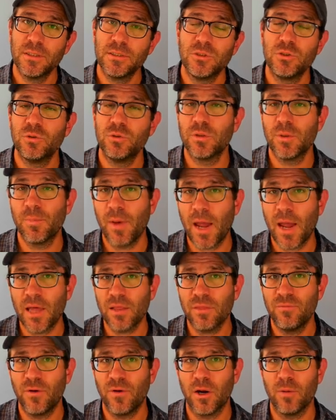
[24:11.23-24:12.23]
to the
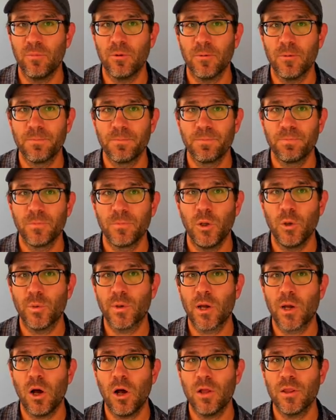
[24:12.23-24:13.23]
path variable. You'll
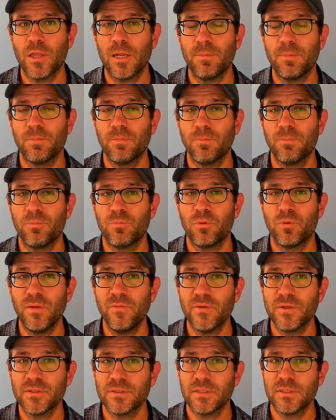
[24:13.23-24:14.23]
recall that
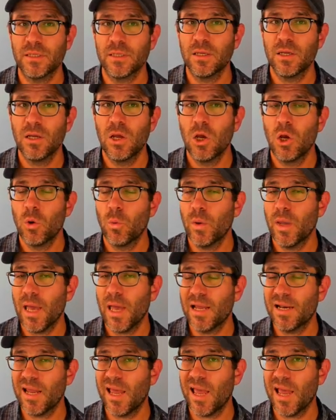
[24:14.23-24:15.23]
previously we
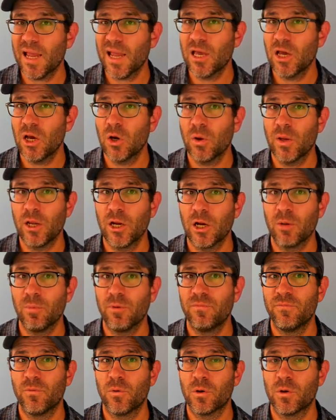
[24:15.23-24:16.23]
had echo here
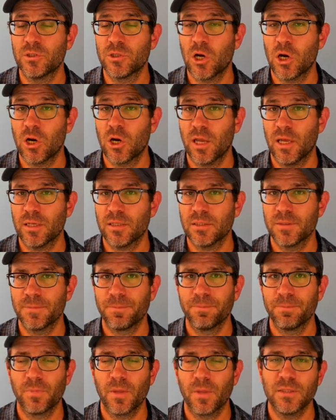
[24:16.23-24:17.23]
before target.
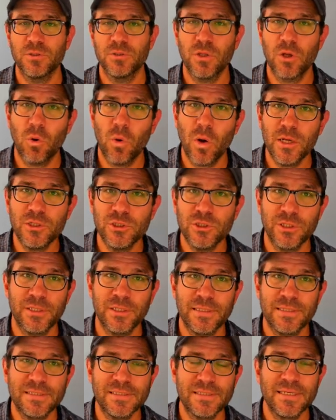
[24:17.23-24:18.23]
And so the question
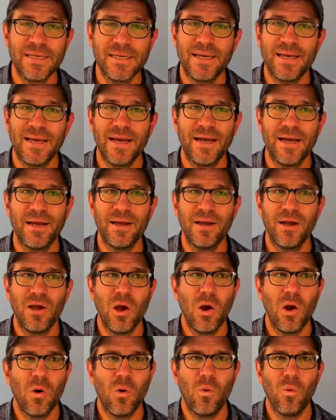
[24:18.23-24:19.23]
is, uh,
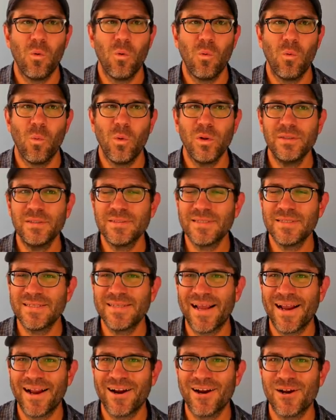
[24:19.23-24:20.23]
what does
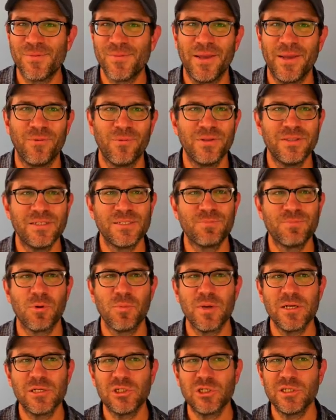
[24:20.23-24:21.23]
this error mean? What does
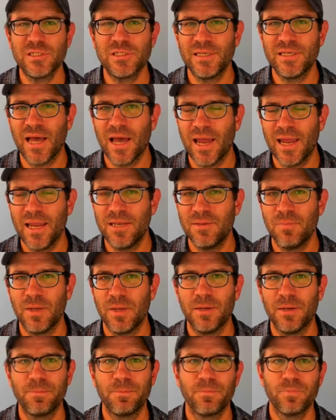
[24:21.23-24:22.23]
permission denied
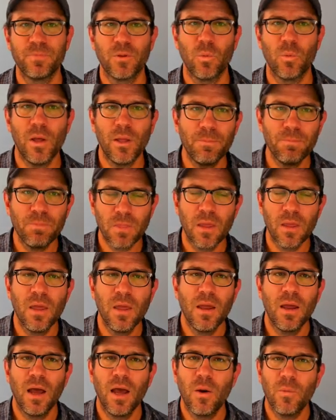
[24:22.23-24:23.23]
mean? Well,
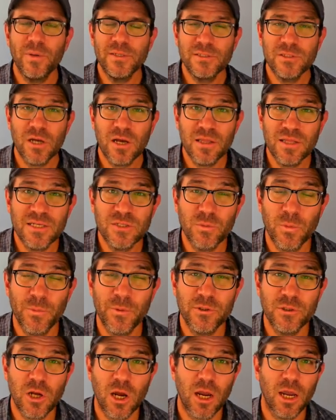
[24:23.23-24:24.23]
uh, we saw this when
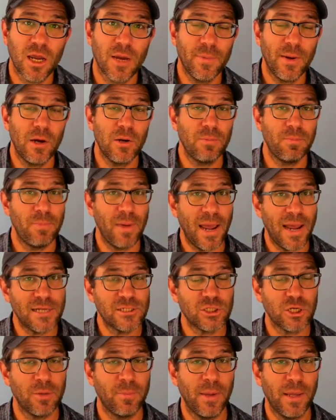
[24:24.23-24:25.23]
we were talking about
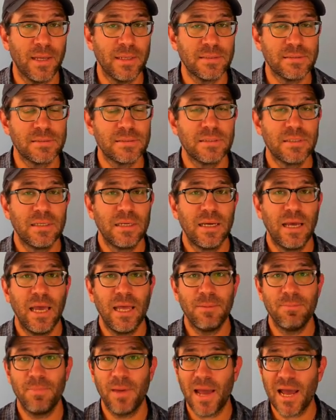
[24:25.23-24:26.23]
bash commands
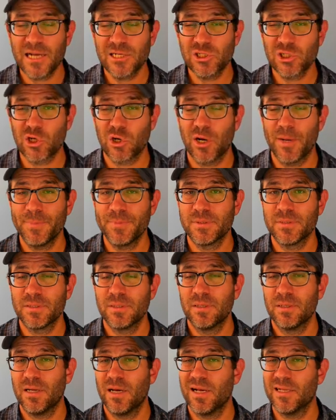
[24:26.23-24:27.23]
and bash scripts
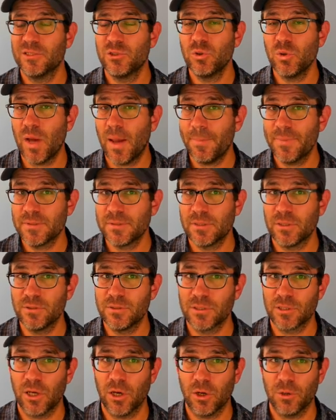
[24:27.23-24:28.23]
uh, two
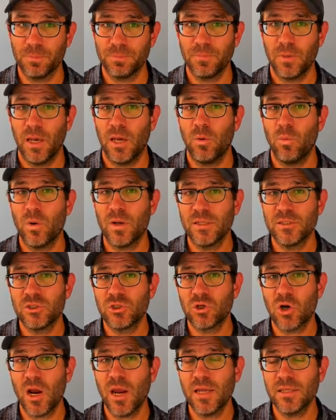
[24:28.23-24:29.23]
episodes ago. And what it's
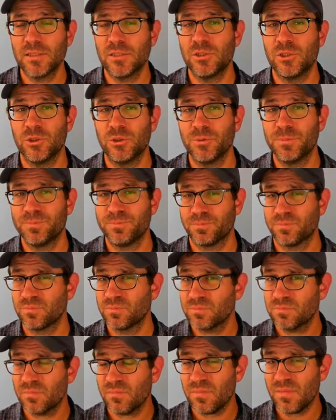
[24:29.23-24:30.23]
trying to do
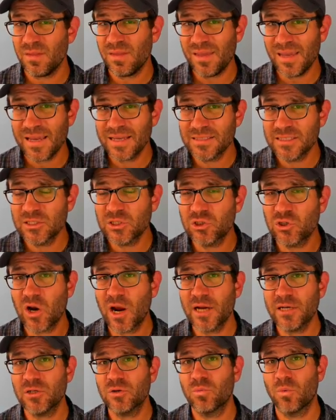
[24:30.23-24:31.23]
is it's
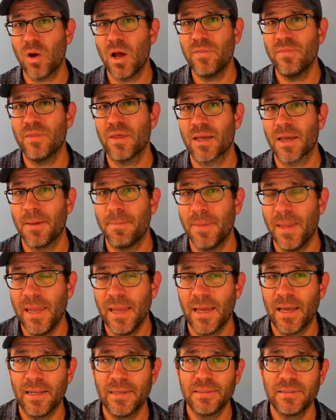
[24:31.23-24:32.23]
trying to run the
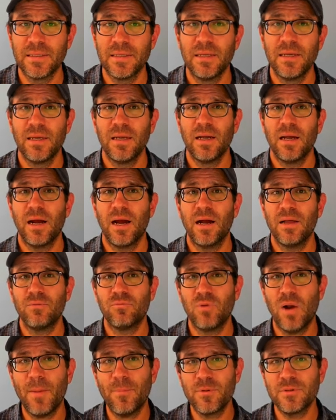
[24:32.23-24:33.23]
command uh,
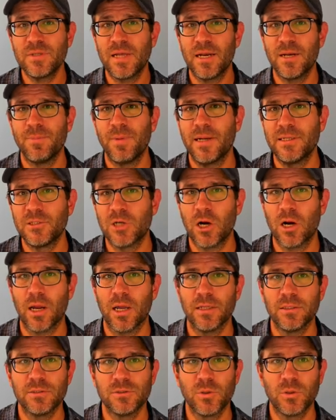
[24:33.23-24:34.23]
represented by
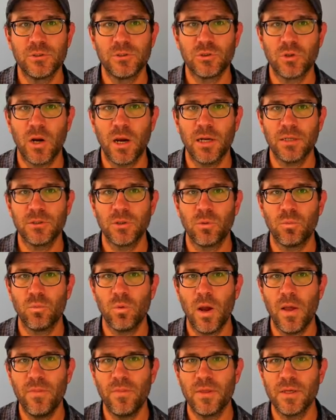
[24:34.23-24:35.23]
target. So it's trying to
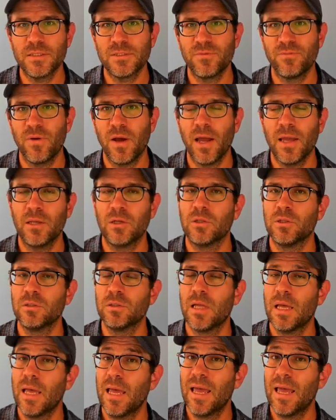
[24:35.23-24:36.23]
run this
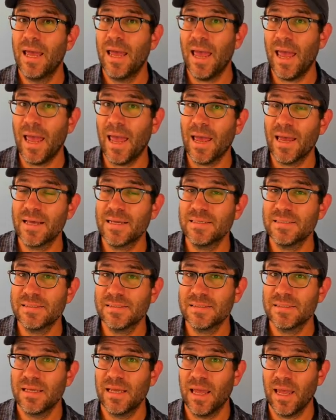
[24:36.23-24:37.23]
file
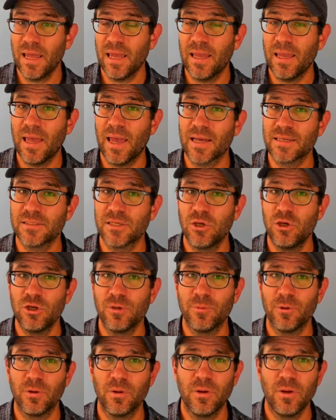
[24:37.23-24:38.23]
as a
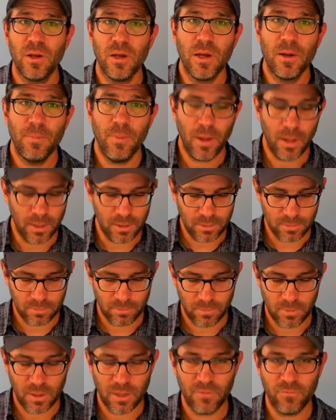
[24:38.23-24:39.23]
executable. But
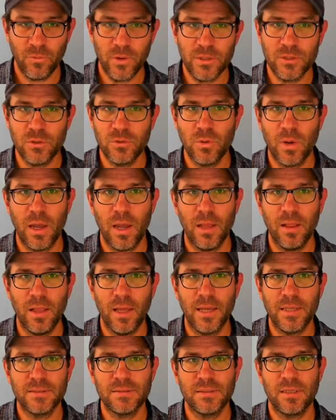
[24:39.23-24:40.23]
if we do
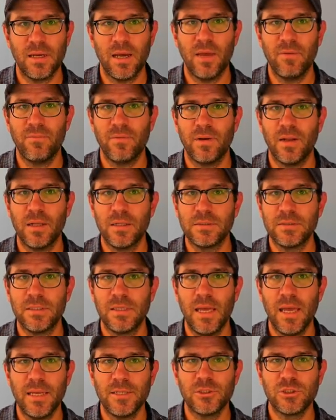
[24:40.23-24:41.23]

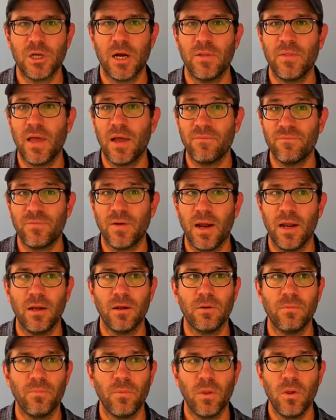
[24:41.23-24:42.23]
ls-lth on that
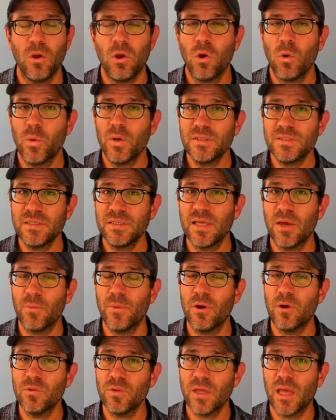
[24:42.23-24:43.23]
file, we see that
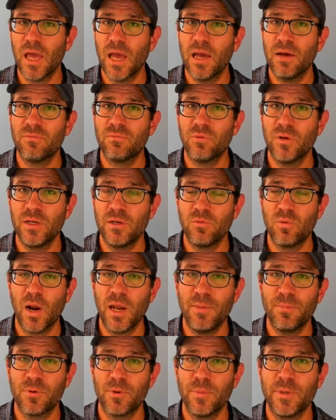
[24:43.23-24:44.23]
we only have
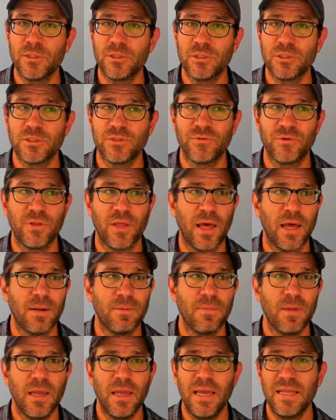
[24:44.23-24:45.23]
read-write permissions for
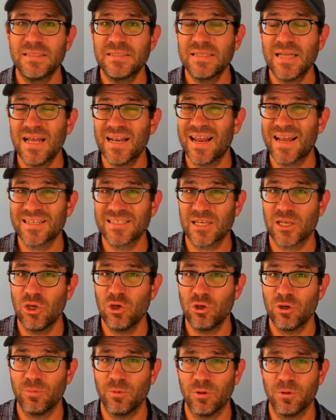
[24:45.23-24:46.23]
that. It's not
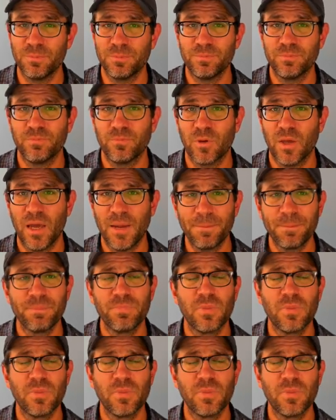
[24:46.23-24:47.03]
executable, okay?